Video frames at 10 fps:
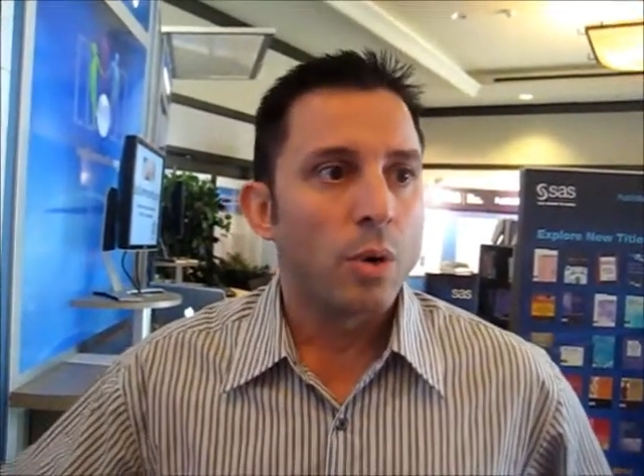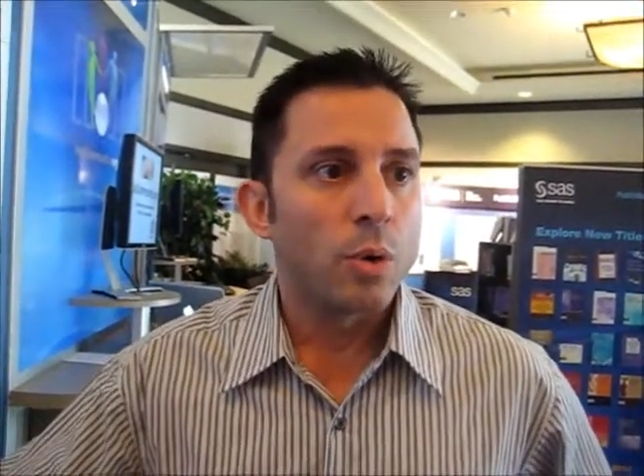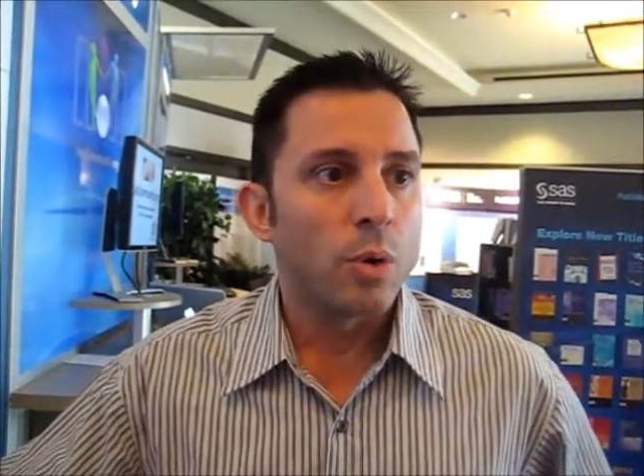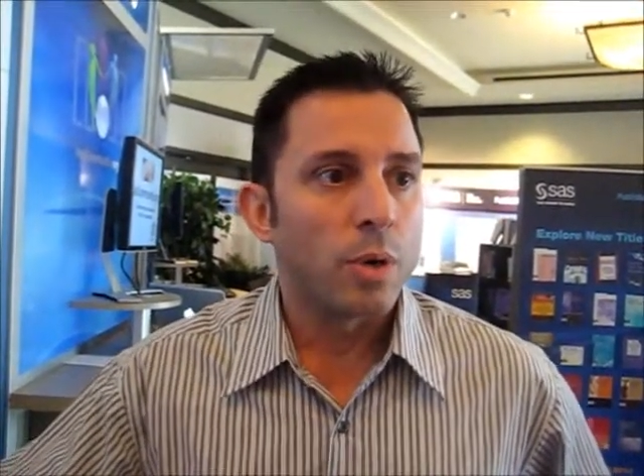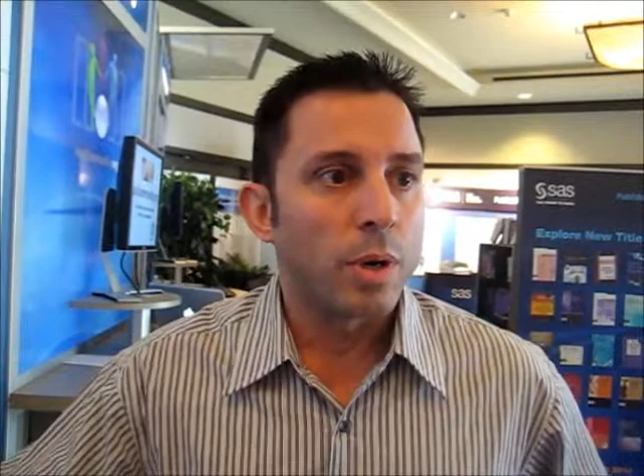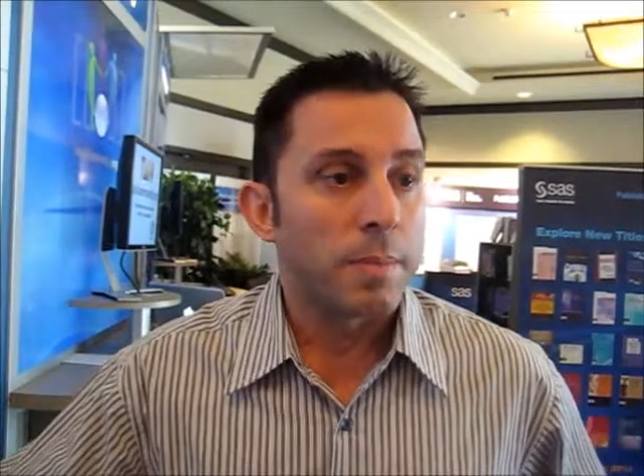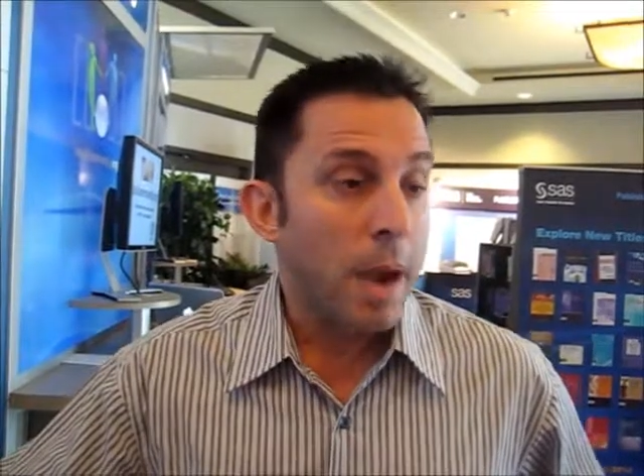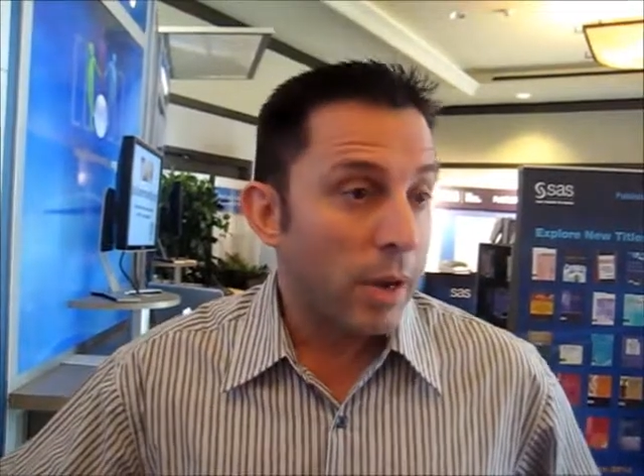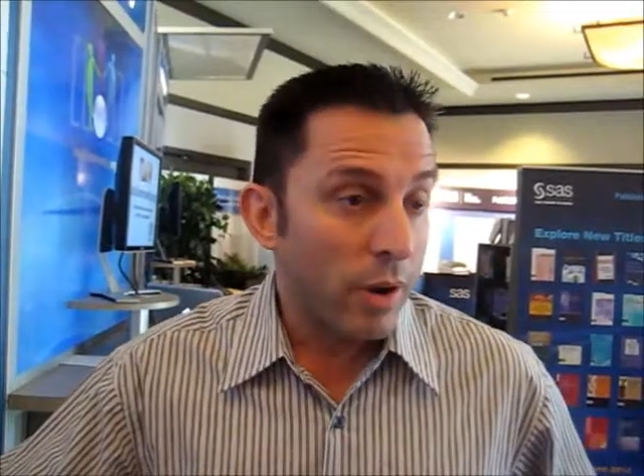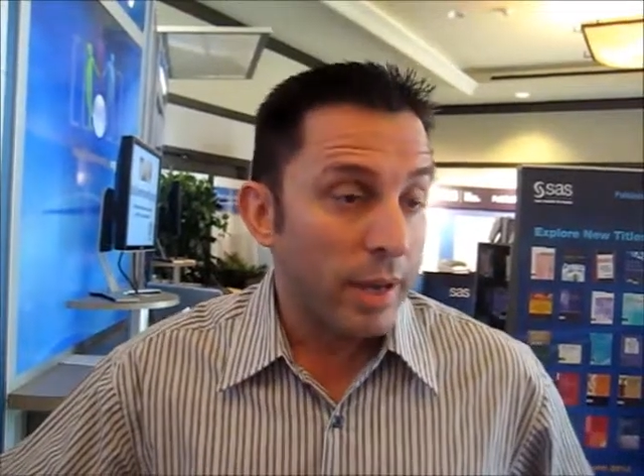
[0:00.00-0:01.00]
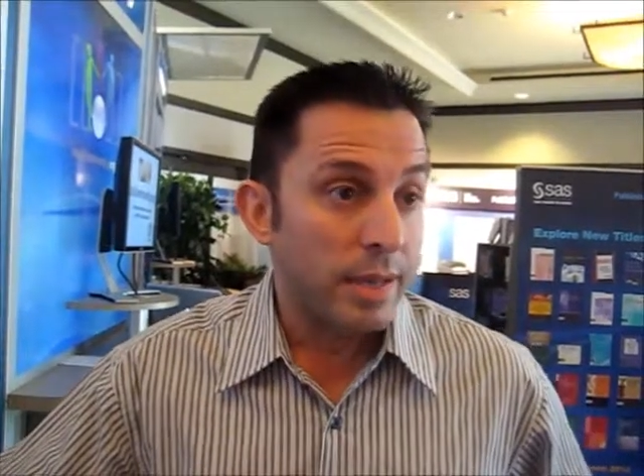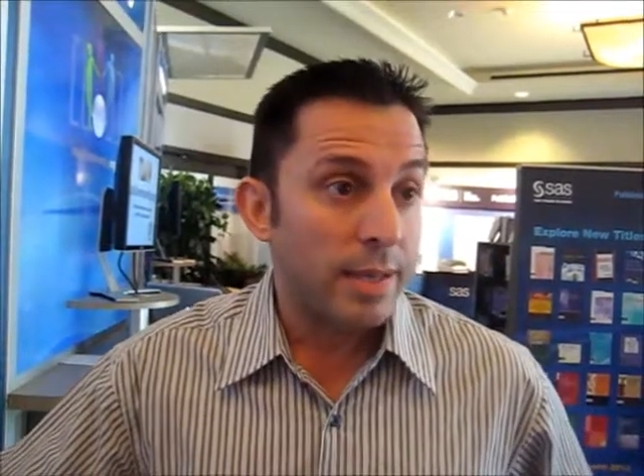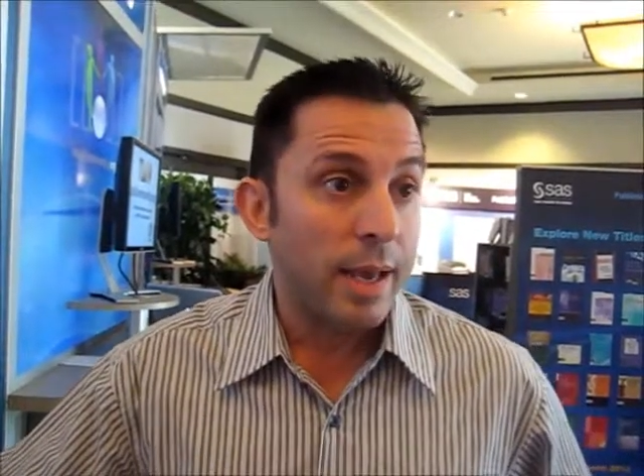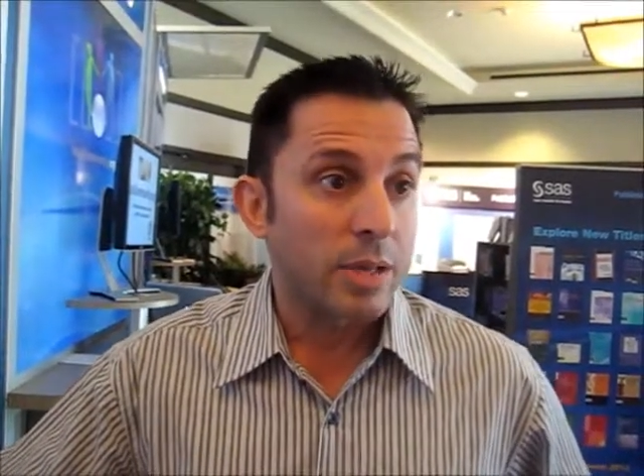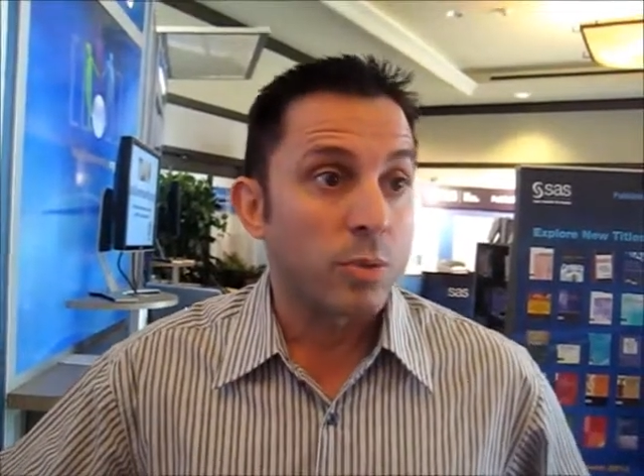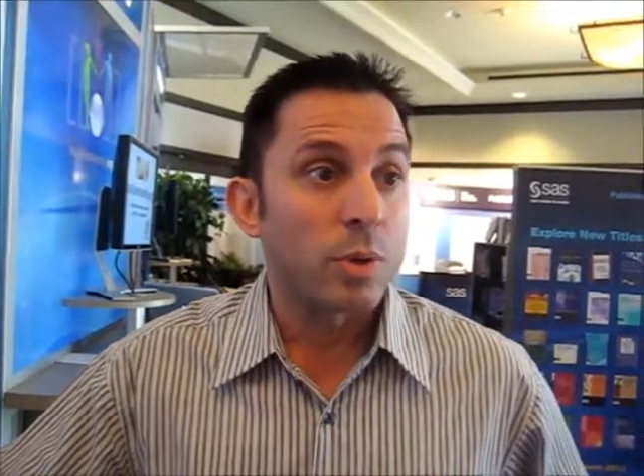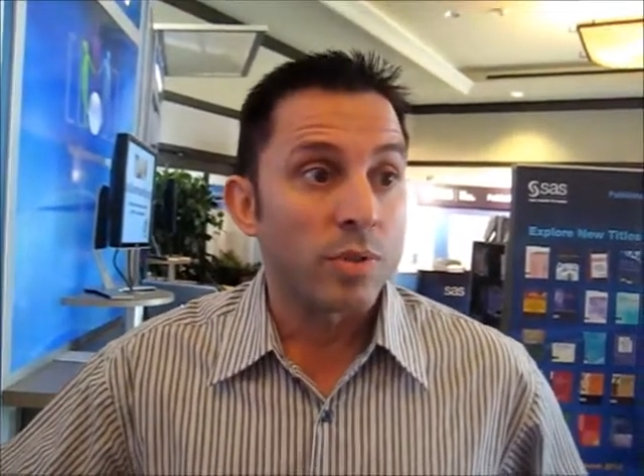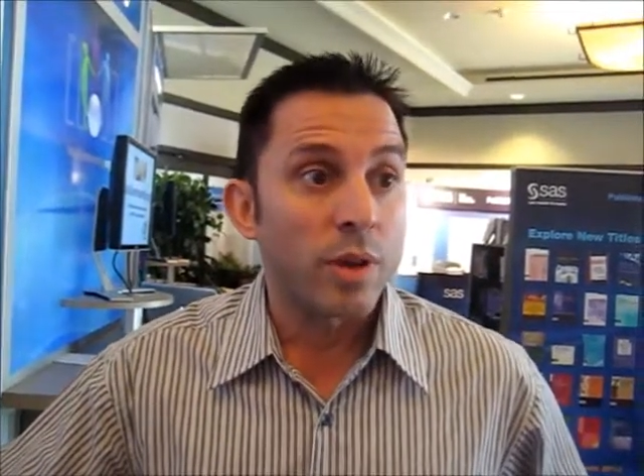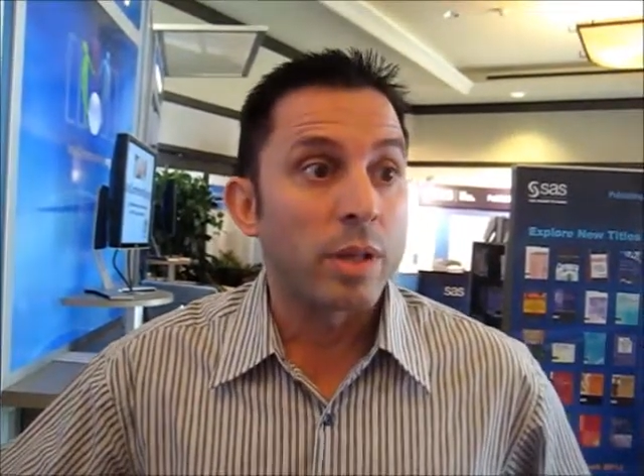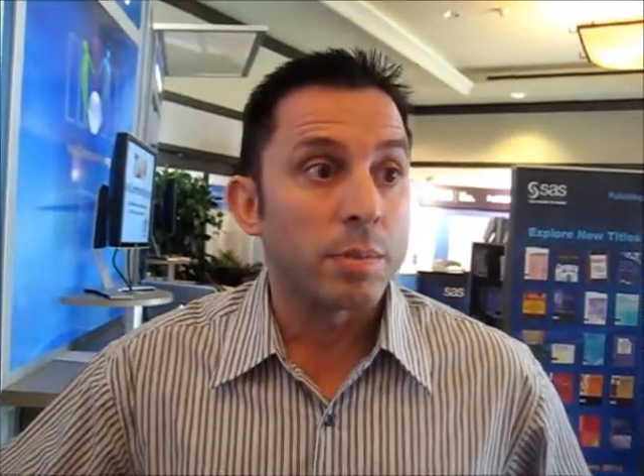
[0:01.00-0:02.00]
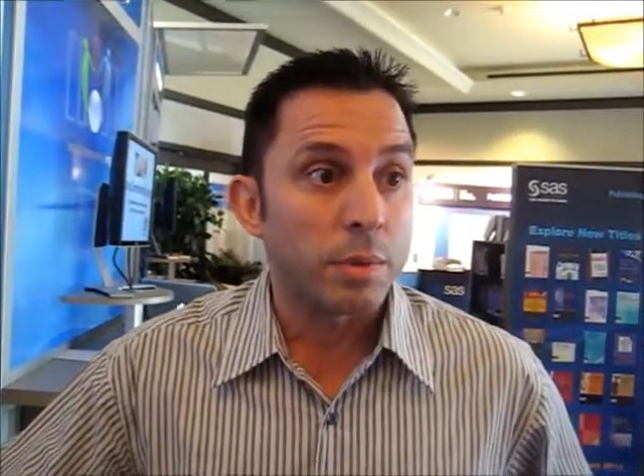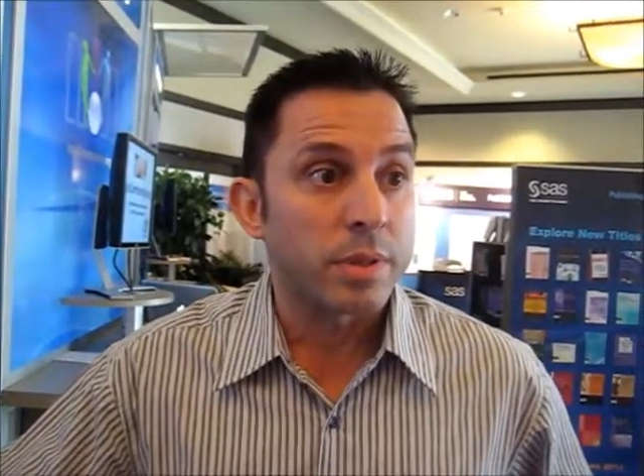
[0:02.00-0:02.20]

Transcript: or migrating SaaS. We're available